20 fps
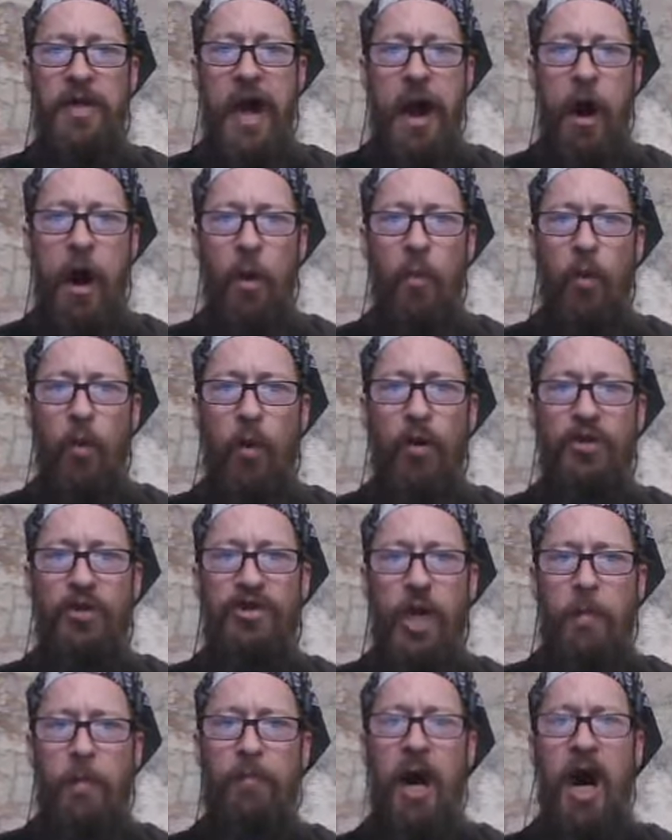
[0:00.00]
Now,
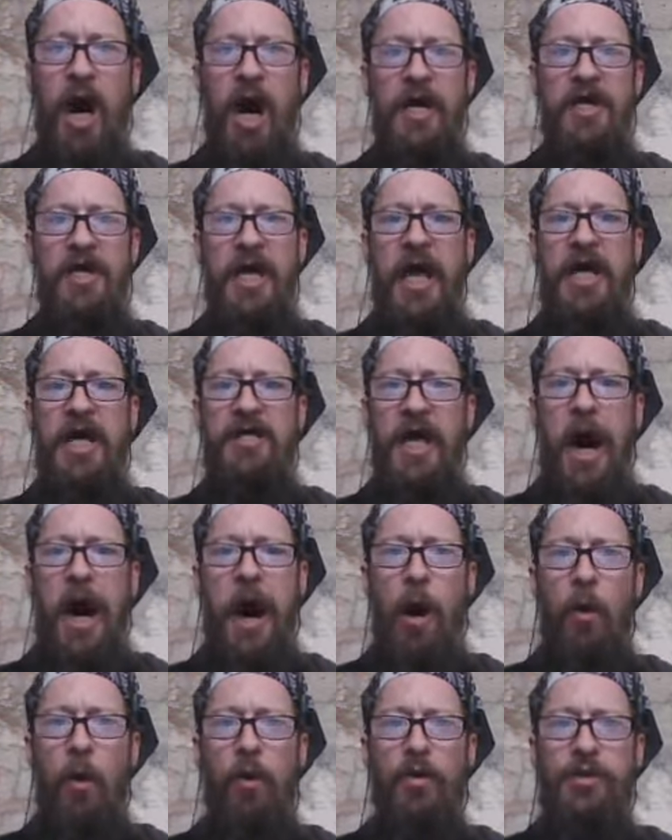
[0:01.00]
words are mine and
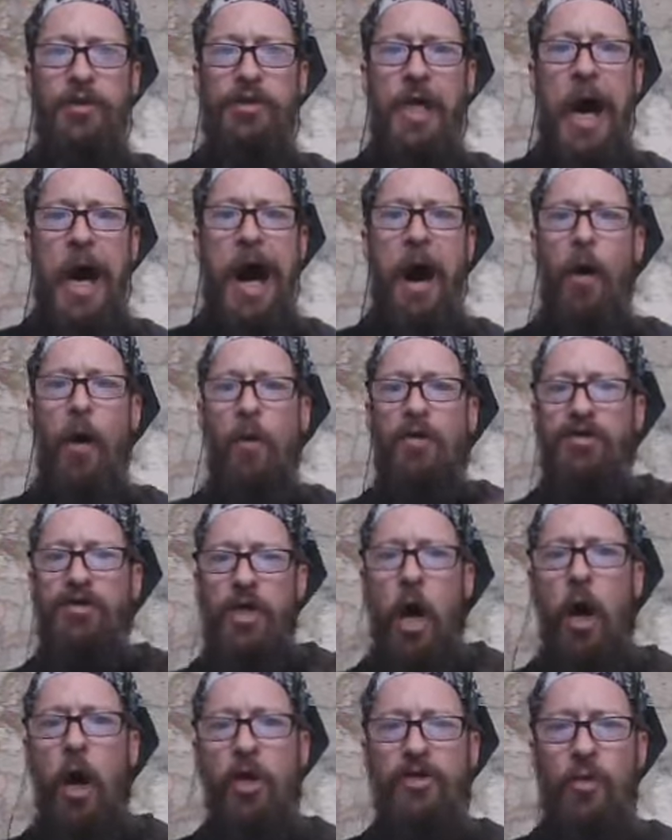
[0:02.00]
ours.
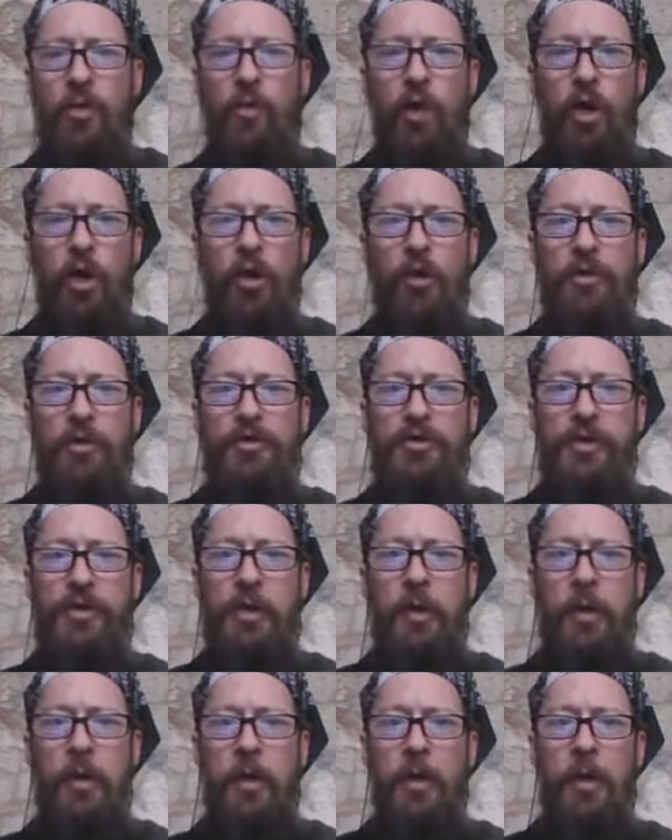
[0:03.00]
Ours are the words.
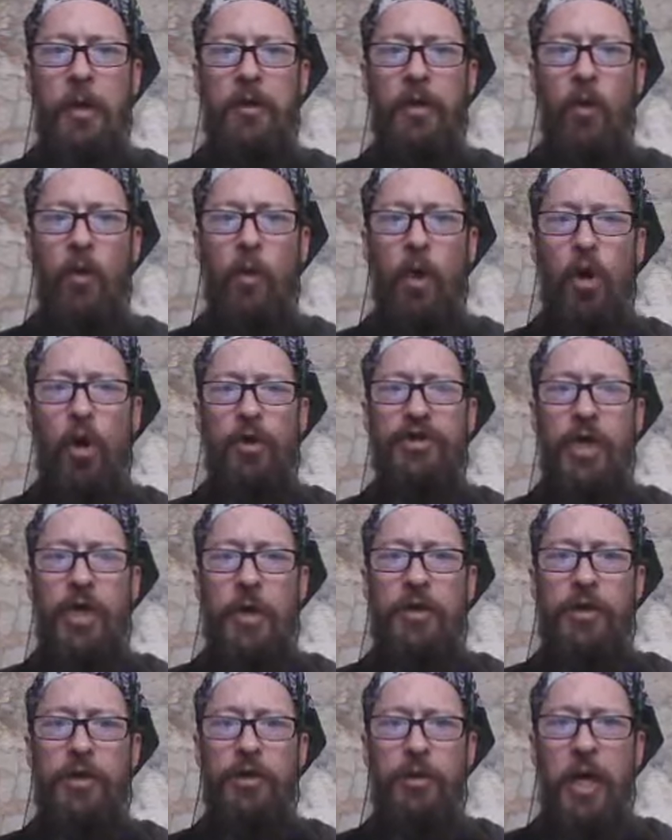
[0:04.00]
The words
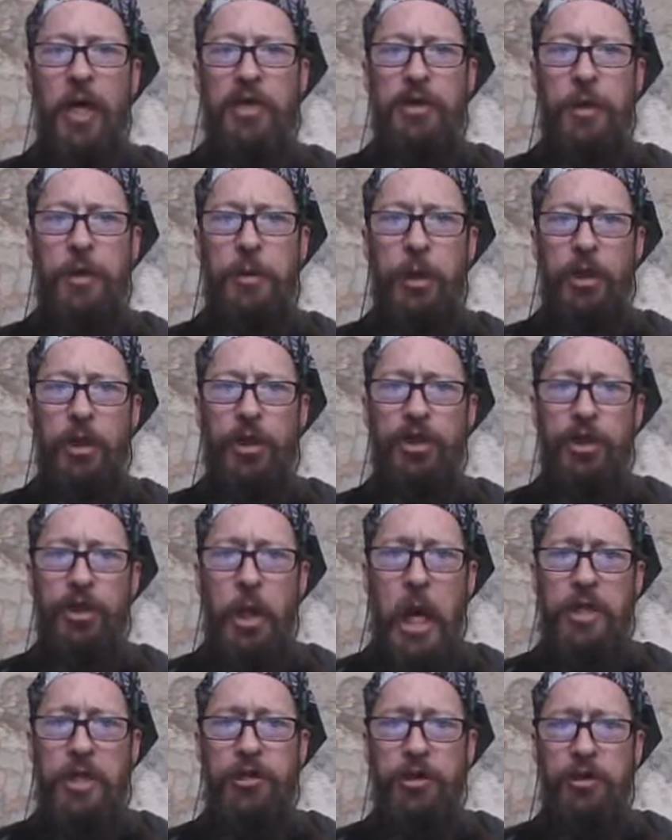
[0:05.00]
are the treasure for the
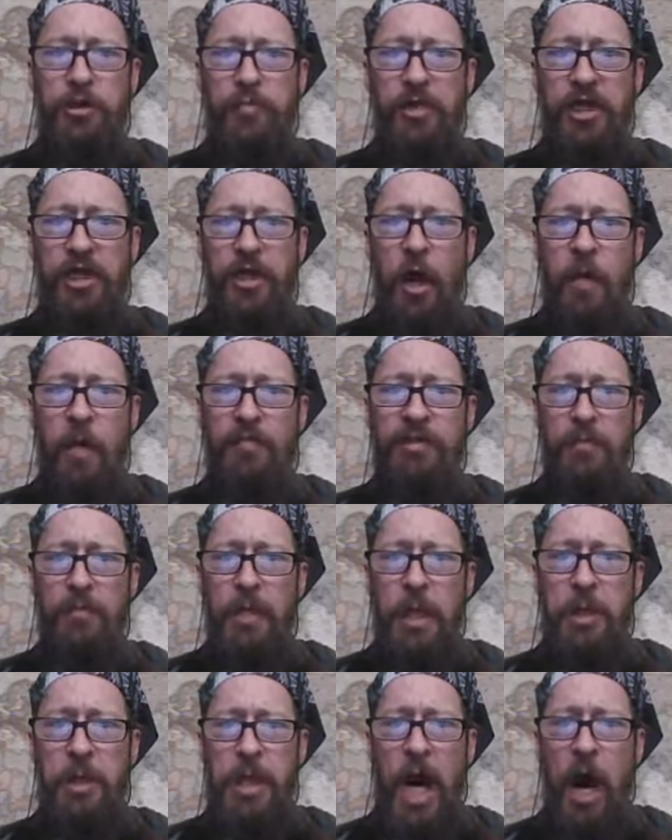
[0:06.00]
treasure to become to
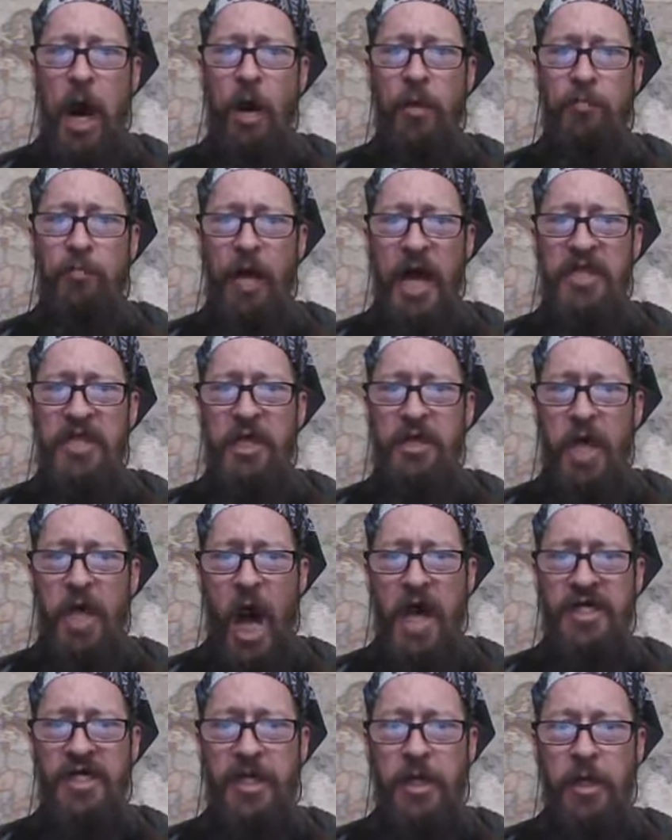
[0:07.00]
be found by the
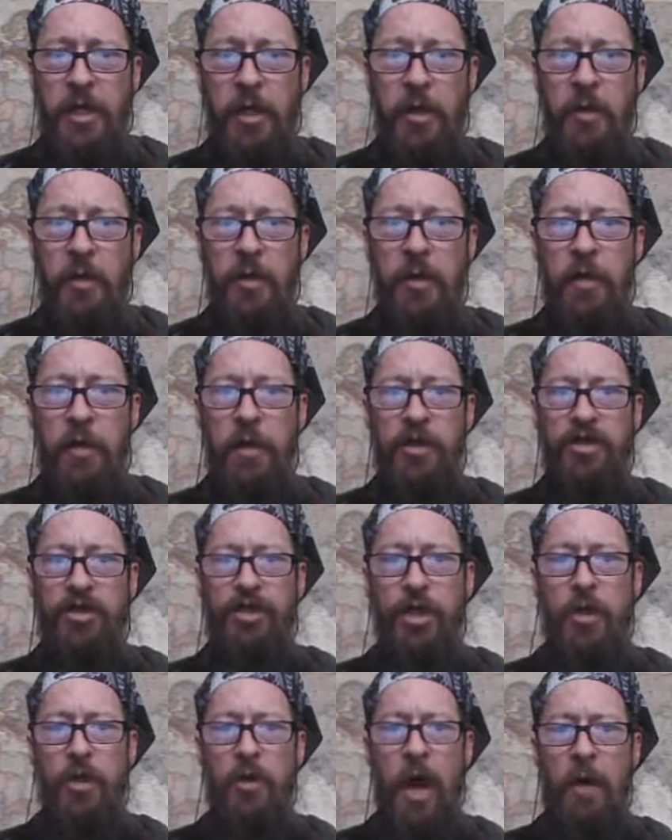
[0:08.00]
knighted.
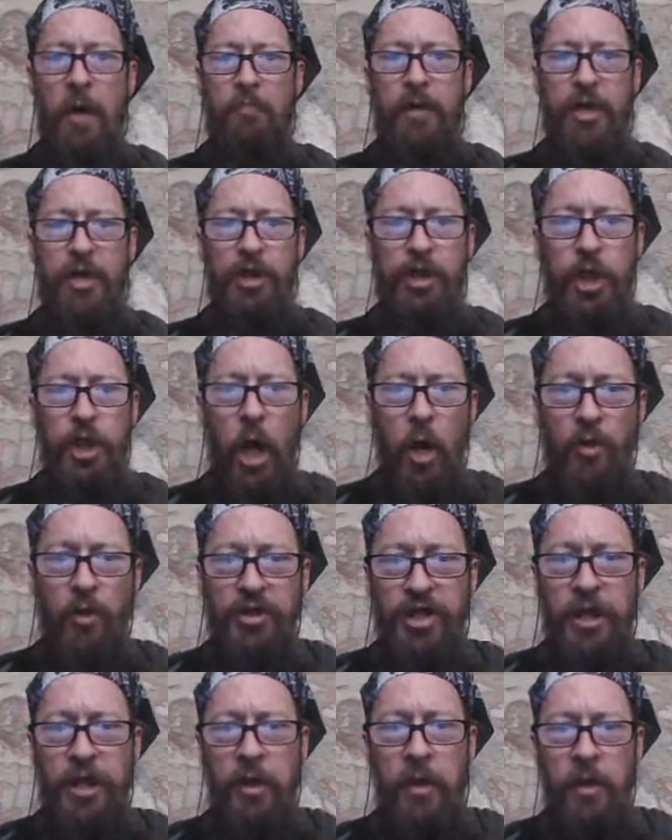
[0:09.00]
You have been
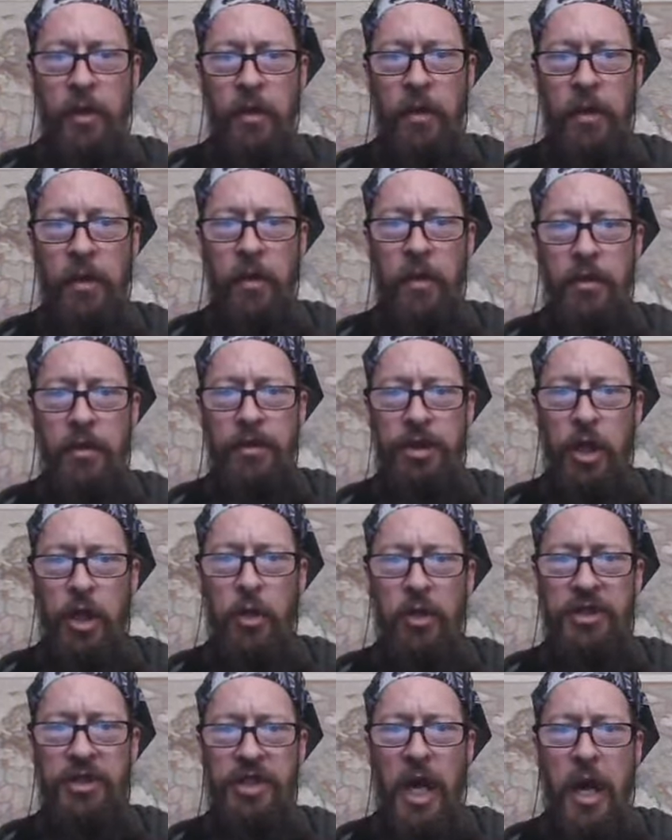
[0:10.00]
chosen.
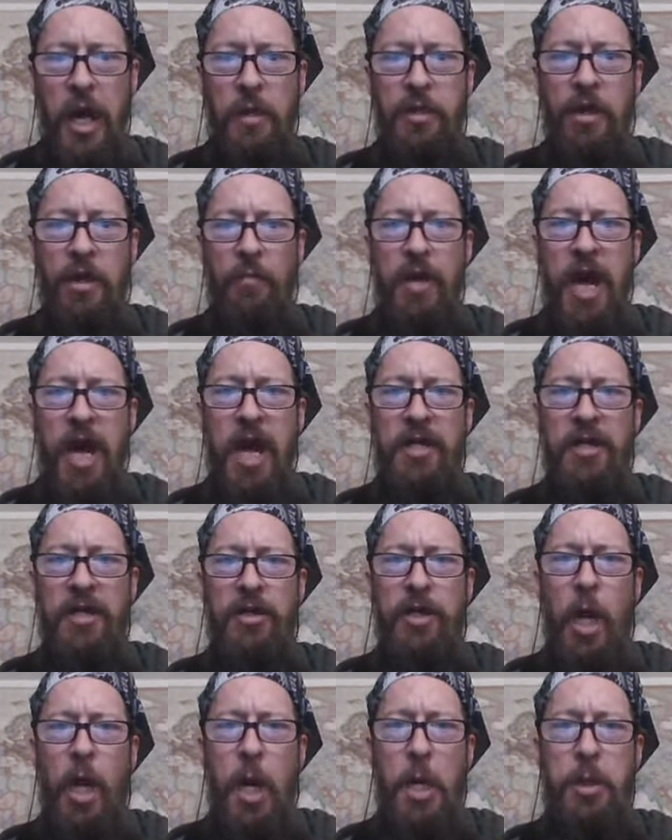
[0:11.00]
Do as I have
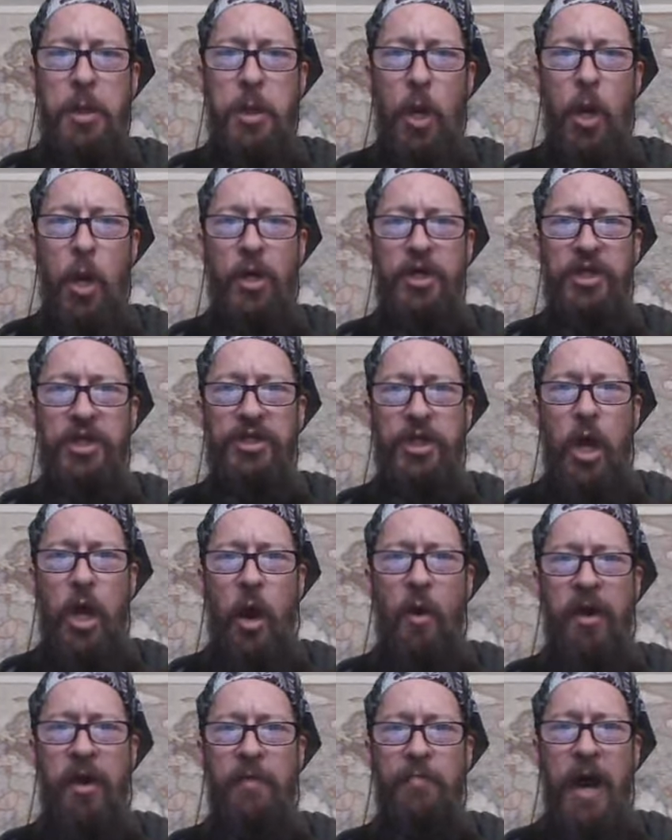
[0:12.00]
commanded. Go forth as
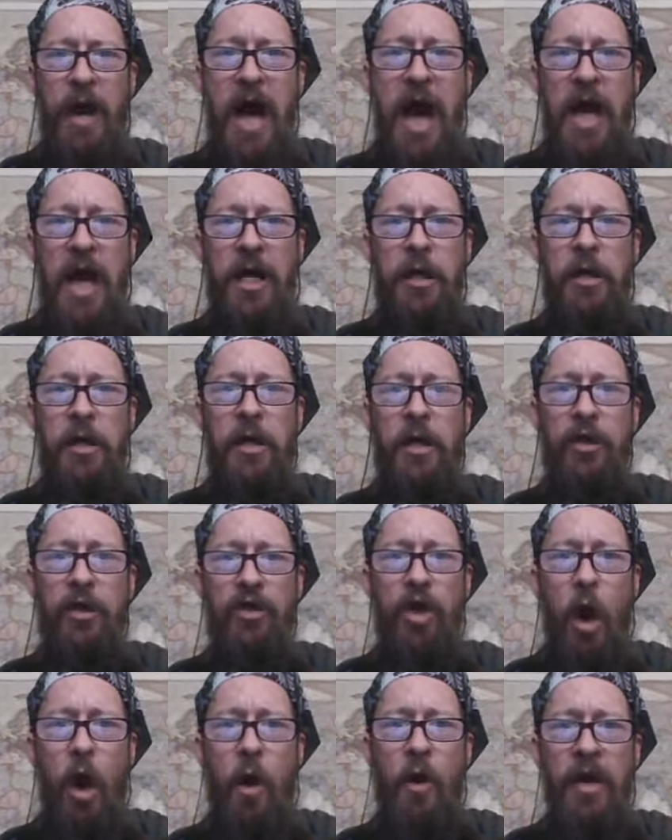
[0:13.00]
going back.
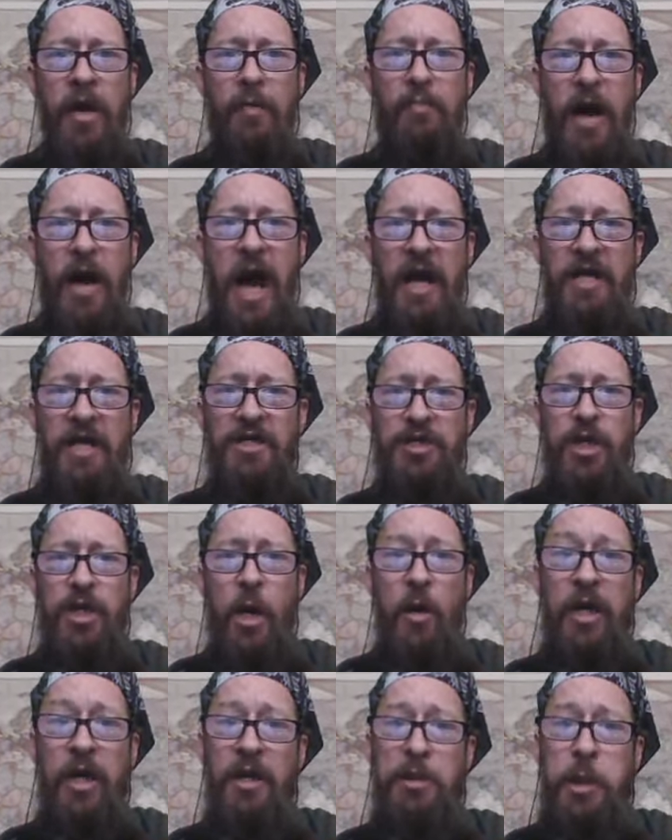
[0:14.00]
Going back is
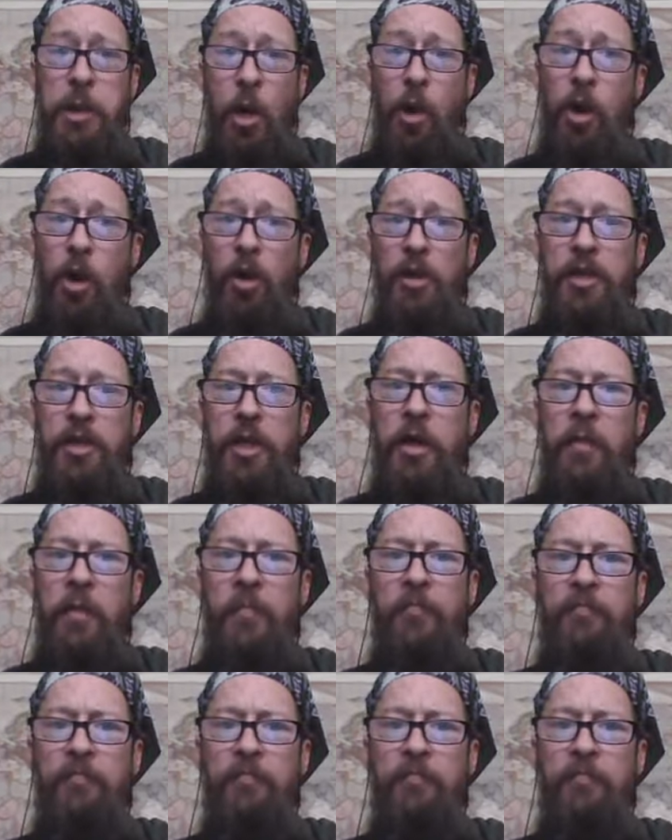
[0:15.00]
going forth.